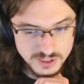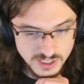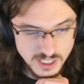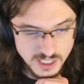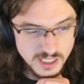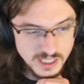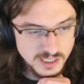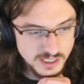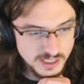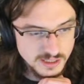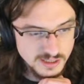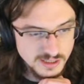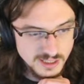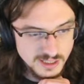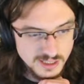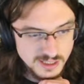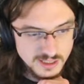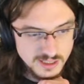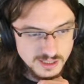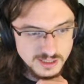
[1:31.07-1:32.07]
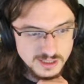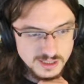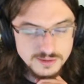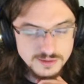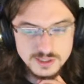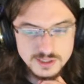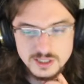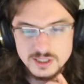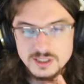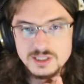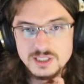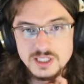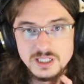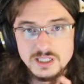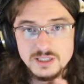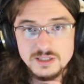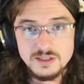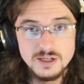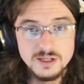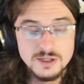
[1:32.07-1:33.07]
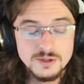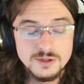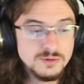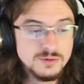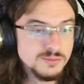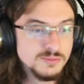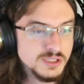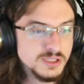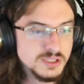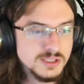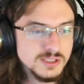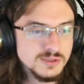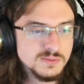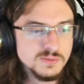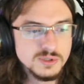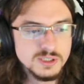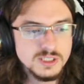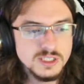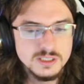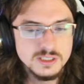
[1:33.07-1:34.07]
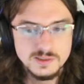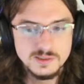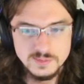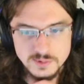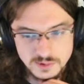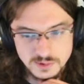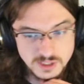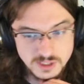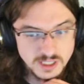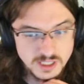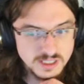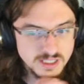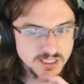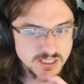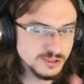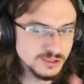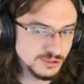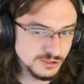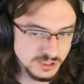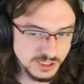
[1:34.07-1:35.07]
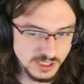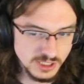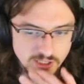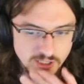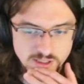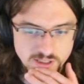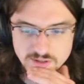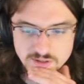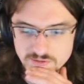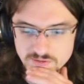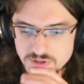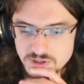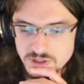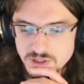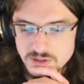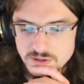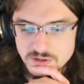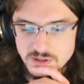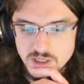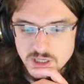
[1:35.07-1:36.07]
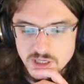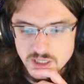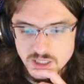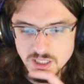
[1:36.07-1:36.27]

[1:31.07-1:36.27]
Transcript: side because they thought it would be too predictable and not interesting enough. So